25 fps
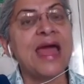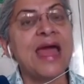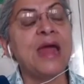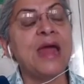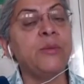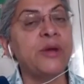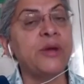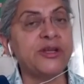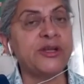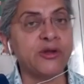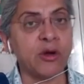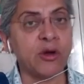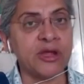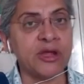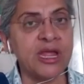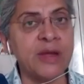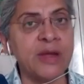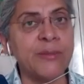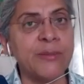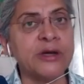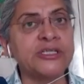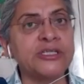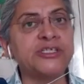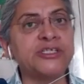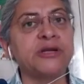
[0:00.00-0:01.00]
And we are
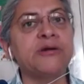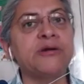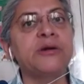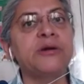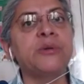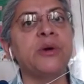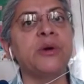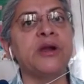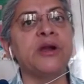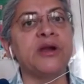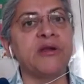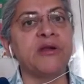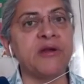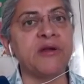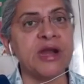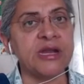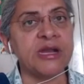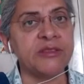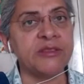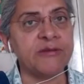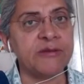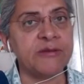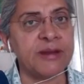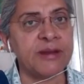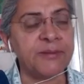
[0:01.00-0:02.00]
talking about children who are in
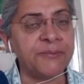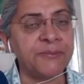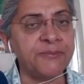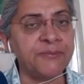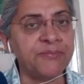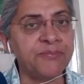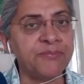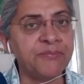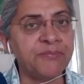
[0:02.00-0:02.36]
grade 3.